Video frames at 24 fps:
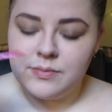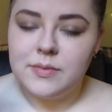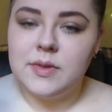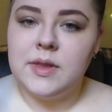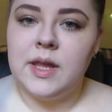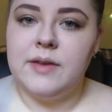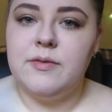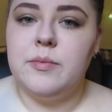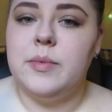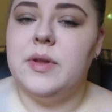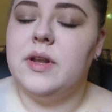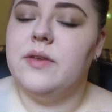They
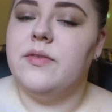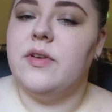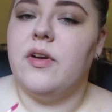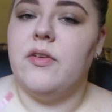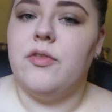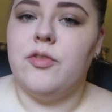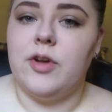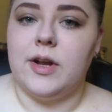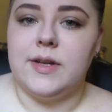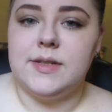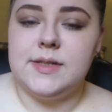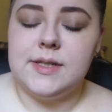have a bit of a
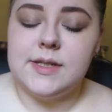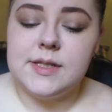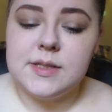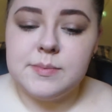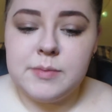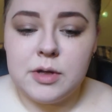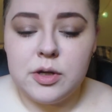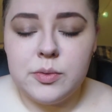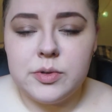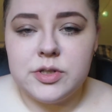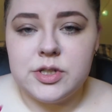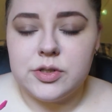frosting
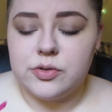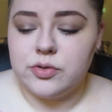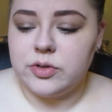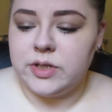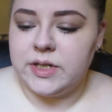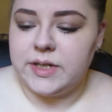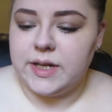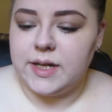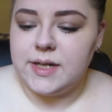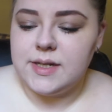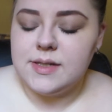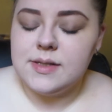smell, which is
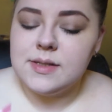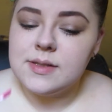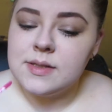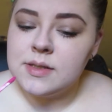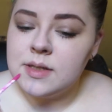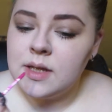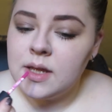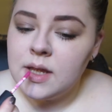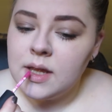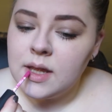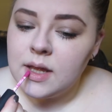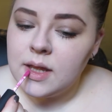really nice.
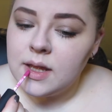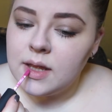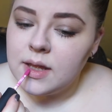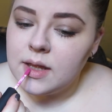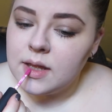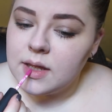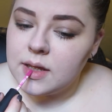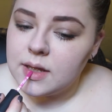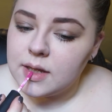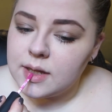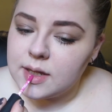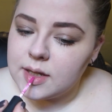
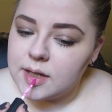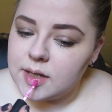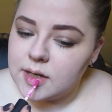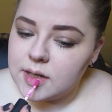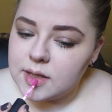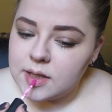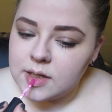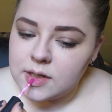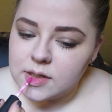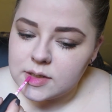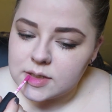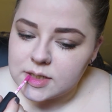And
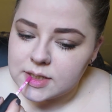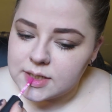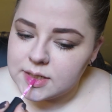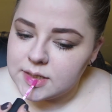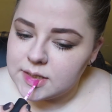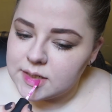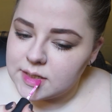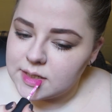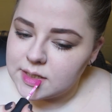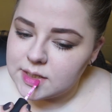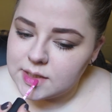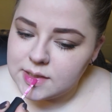they dry
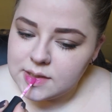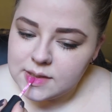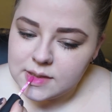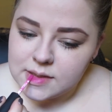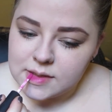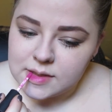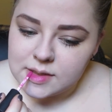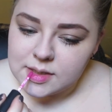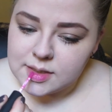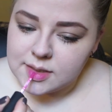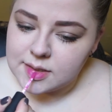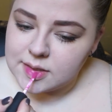down
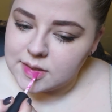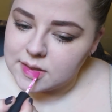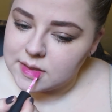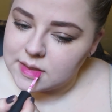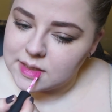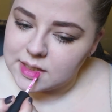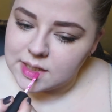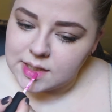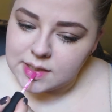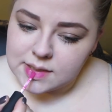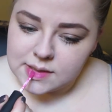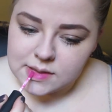and
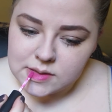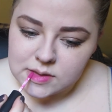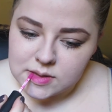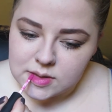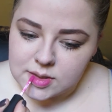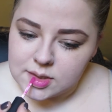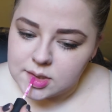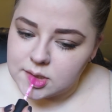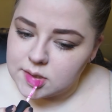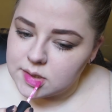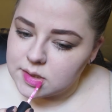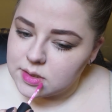last
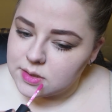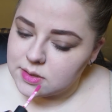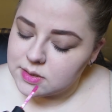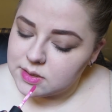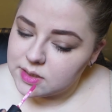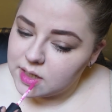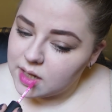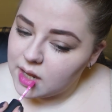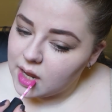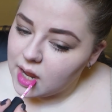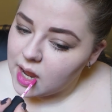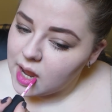all
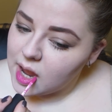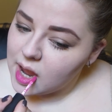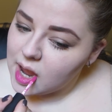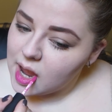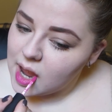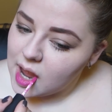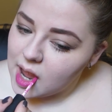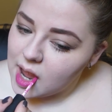day.